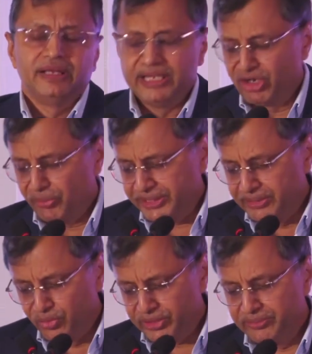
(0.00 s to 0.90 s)

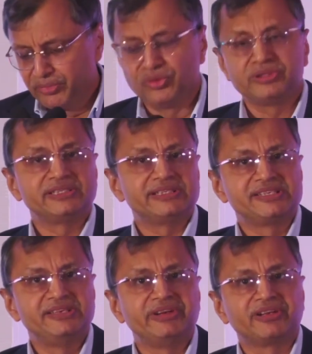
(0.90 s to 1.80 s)
adopting more and more this
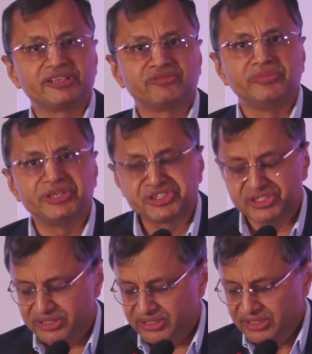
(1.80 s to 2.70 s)
SDV
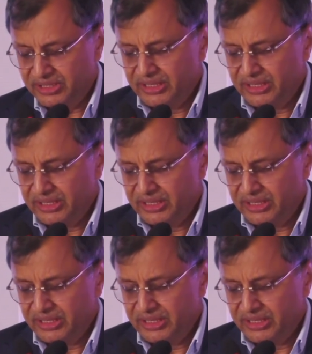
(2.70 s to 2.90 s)
transformation.